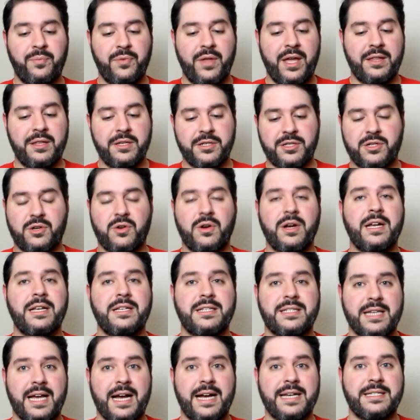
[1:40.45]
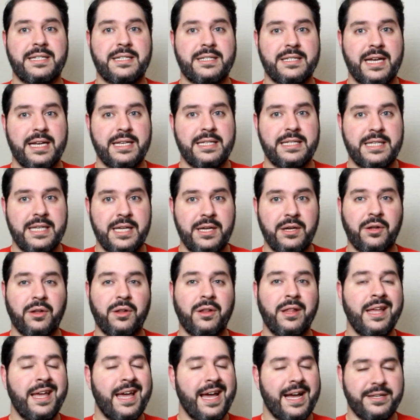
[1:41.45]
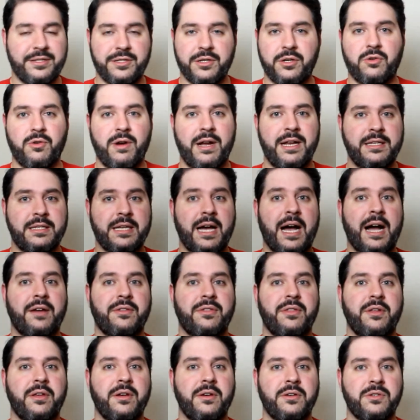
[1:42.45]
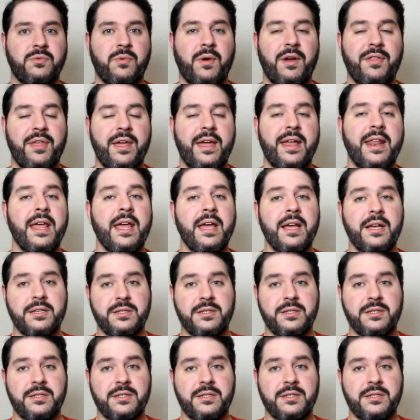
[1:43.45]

And the screen size is ideal, has a great dock that goes with it.